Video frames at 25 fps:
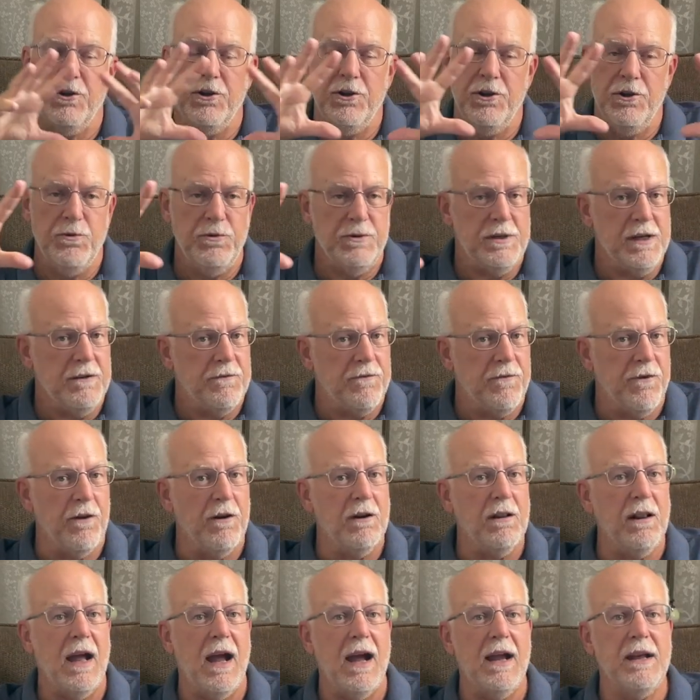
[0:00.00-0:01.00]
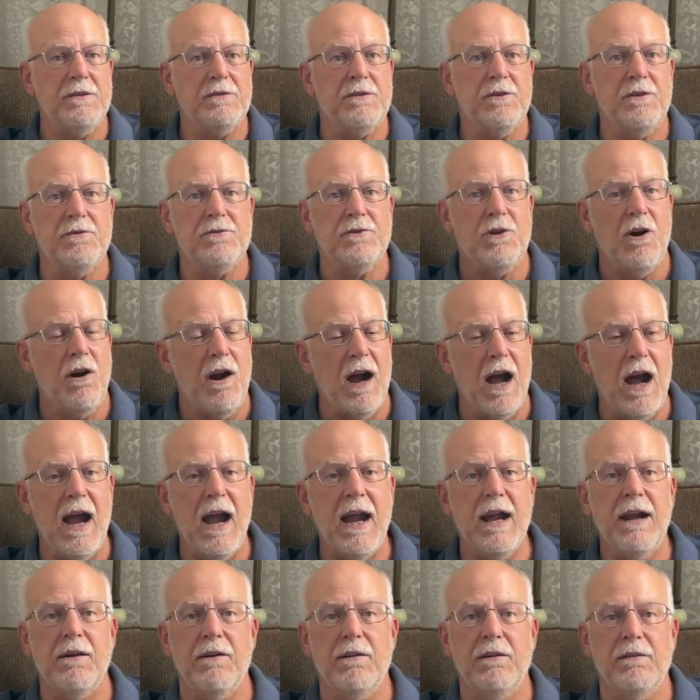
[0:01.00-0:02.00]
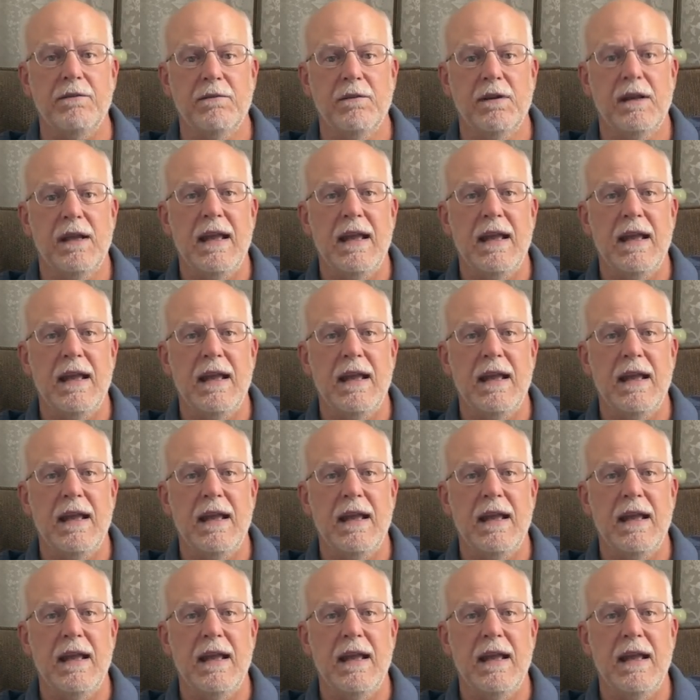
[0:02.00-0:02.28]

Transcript: using fertilizers or iron,